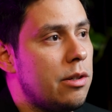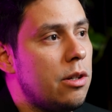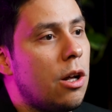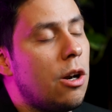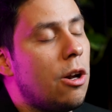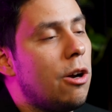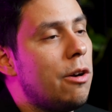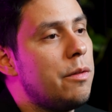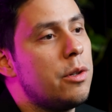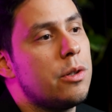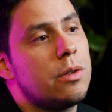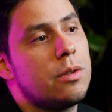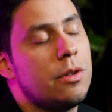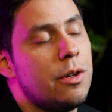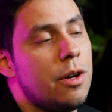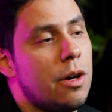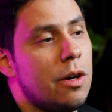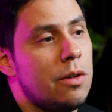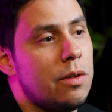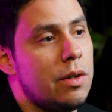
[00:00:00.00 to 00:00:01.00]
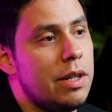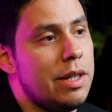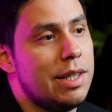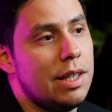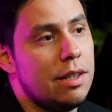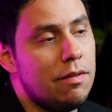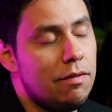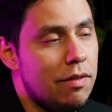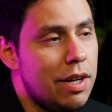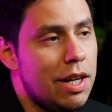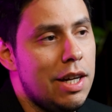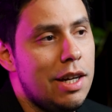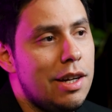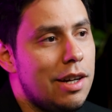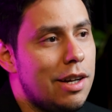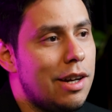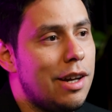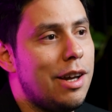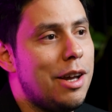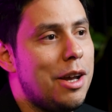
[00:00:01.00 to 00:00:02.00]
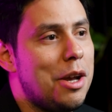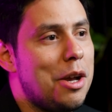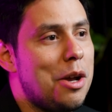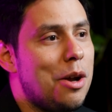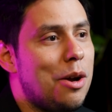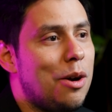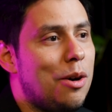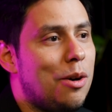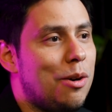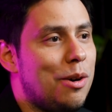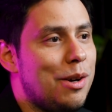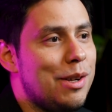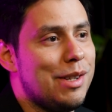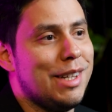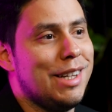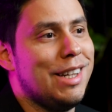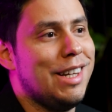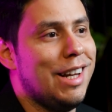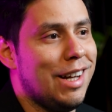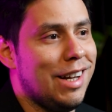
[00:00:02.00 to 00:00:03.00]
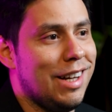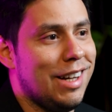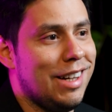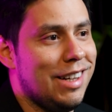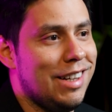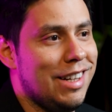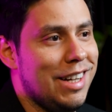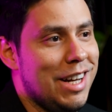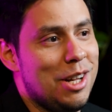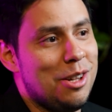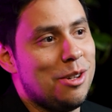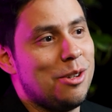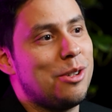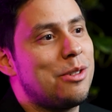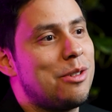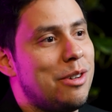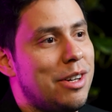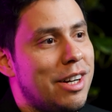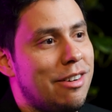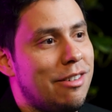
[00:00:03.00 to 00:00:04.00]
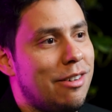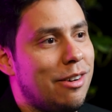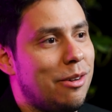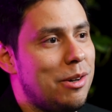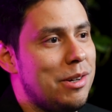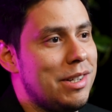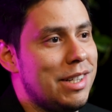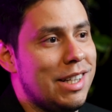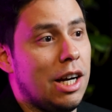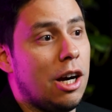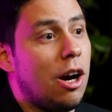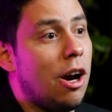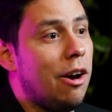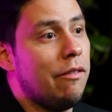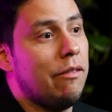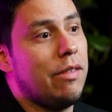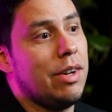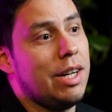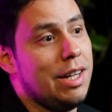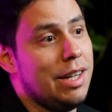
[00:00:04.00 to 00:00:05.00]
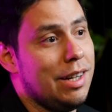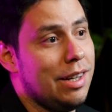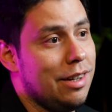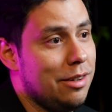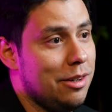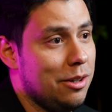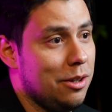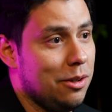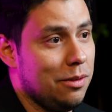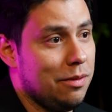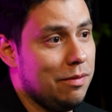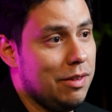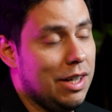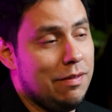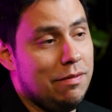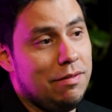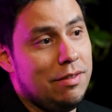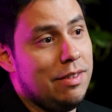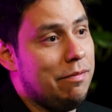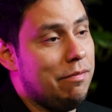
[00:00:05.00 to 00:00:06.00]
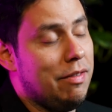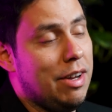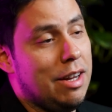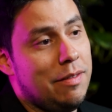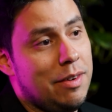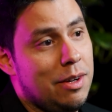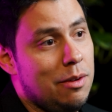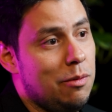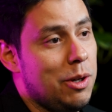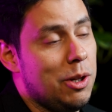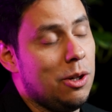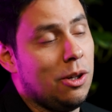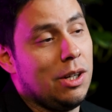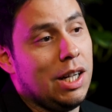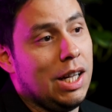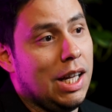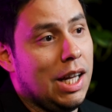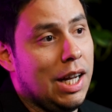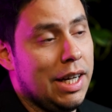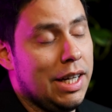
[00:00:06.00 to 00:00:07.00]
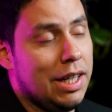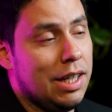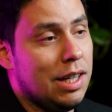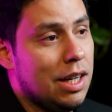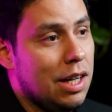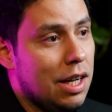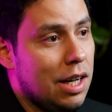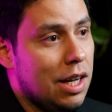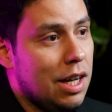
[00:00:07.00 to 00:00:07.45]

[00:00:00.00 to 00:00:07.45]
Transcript: was not obvious to know is it me or is it the the industry or is it the company you know that maybe we don't align